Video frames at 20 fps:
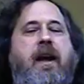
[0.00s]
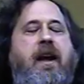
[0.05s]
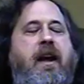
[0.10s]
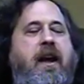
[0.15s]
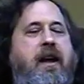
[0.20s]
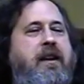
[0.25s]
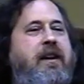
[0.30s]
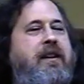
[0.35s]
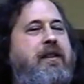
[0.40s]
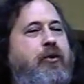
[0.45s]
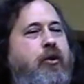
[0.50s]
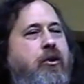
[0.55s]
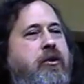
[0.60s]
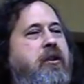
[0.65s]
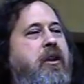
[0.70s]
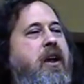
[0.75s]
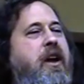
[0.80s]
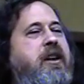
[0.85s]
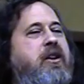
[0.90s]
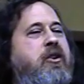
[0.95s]
and it
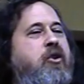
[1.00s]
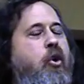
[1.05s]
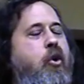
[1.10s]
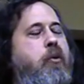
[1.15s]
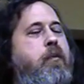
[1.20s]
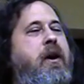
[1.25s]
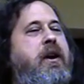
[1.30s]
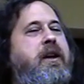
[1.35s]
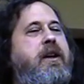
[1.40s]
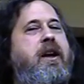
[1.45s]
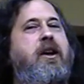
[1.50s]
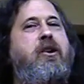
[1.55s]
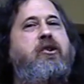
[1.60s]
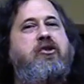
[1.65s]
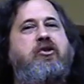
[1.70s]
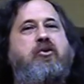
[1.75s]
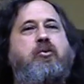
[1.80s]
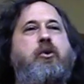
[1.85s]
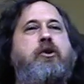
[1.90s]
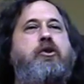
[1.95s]
looked like nobody else